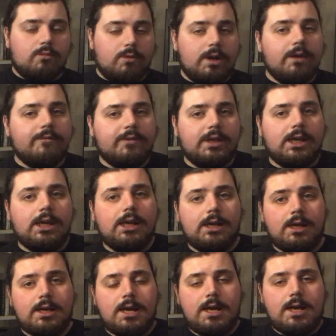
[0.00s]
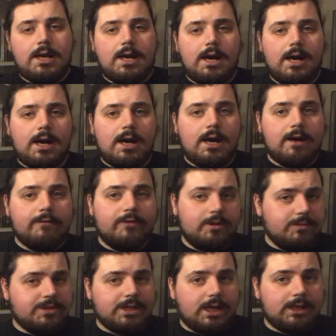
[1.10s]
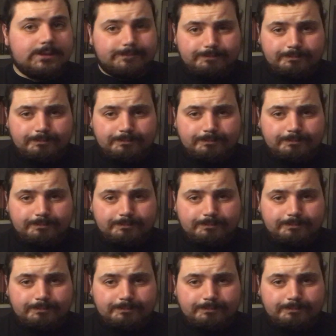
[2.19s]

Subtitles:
with the film set,